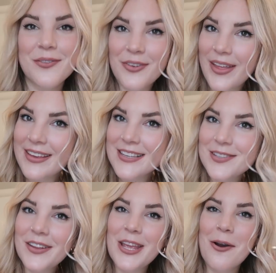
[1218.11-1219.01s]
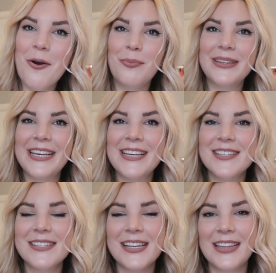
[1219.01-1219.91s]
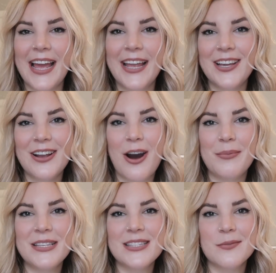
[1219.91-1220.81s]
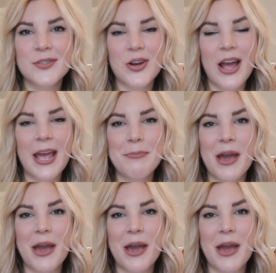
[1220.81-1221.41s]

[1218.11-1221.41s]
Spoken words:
So if you like this video, please like, comment, subscribe.